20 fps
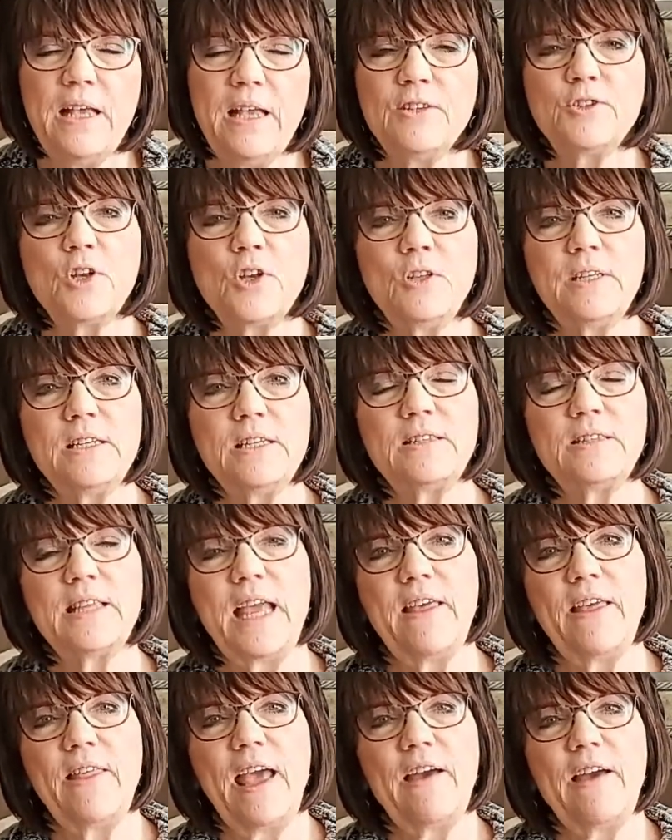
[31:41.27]
So let's
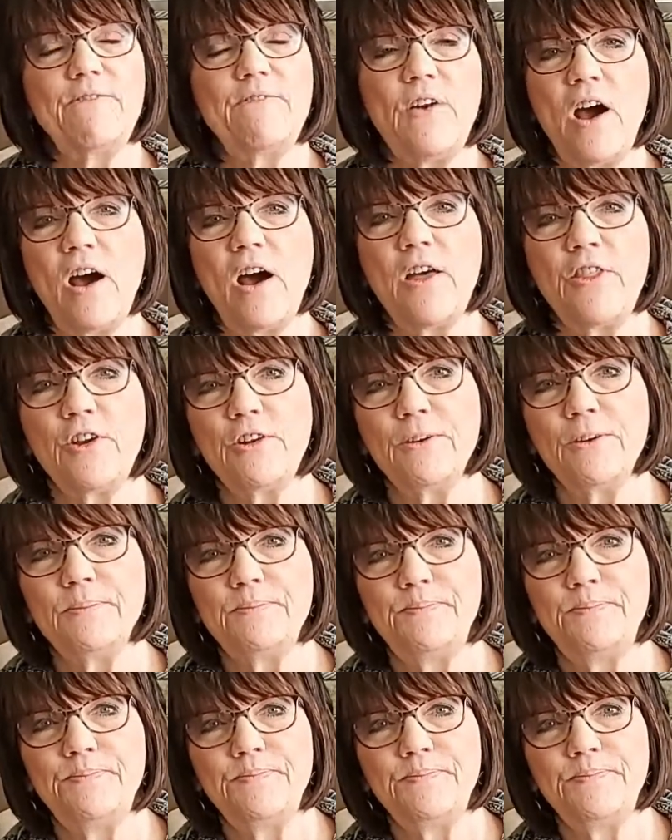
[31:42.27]
say that. Father,